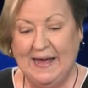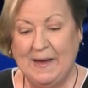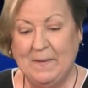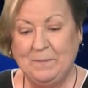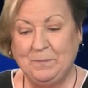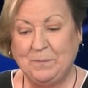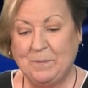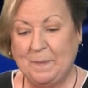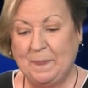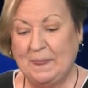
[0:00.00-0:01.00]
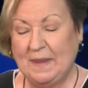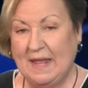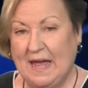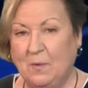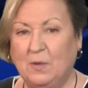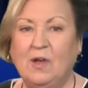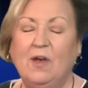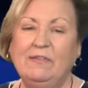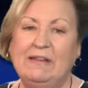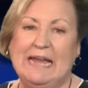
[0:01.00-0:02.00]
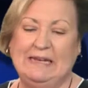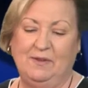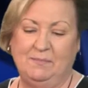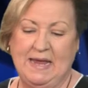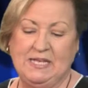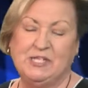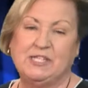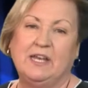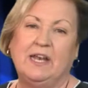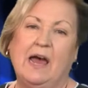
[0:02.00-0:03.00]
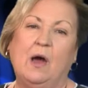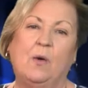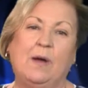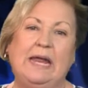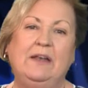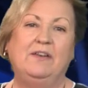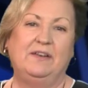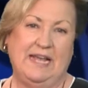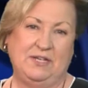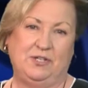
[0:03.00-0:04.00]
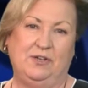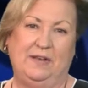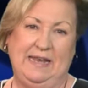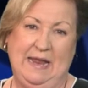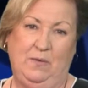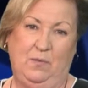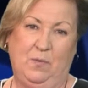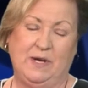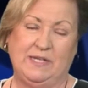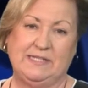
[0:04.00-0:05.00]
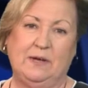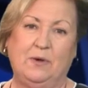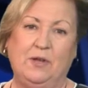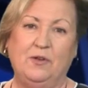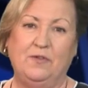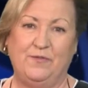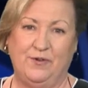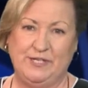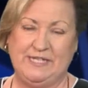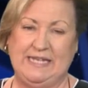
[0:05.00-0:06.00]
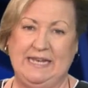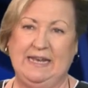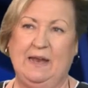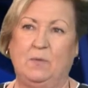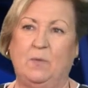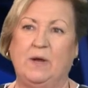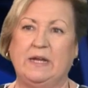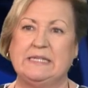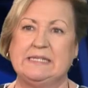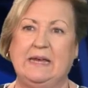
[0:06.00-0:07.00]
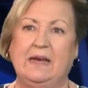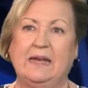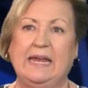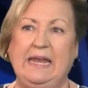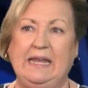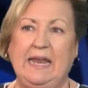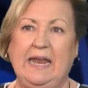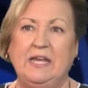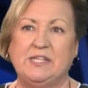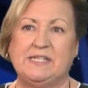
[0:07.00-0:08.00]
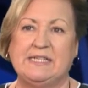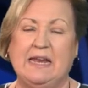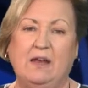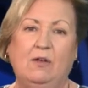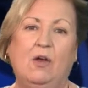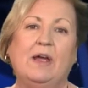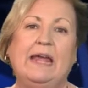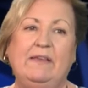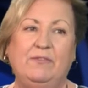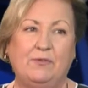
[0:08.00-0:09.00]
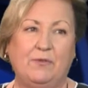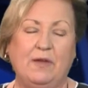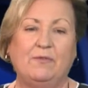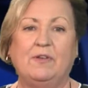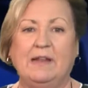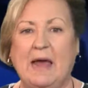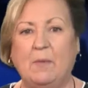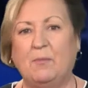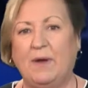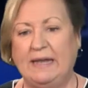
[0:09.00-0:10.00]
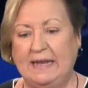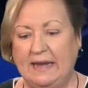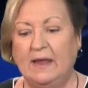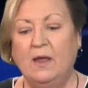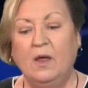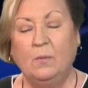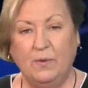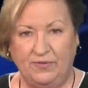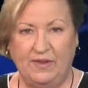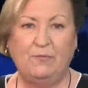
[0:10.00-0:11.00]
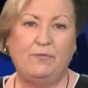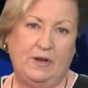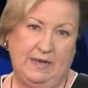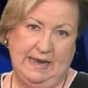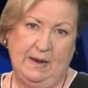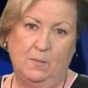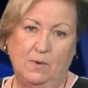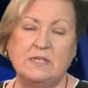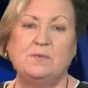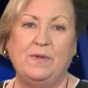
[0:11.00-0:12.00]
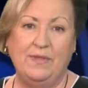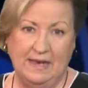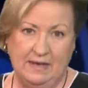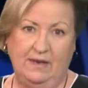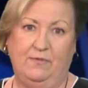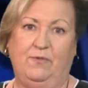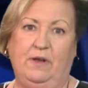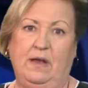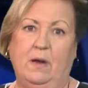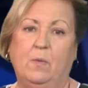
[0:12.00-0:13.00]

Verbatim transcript: Um, I would also like to mention our international networks, our university networks. Uh, KTH has had a long history of collaborating with different networks, within different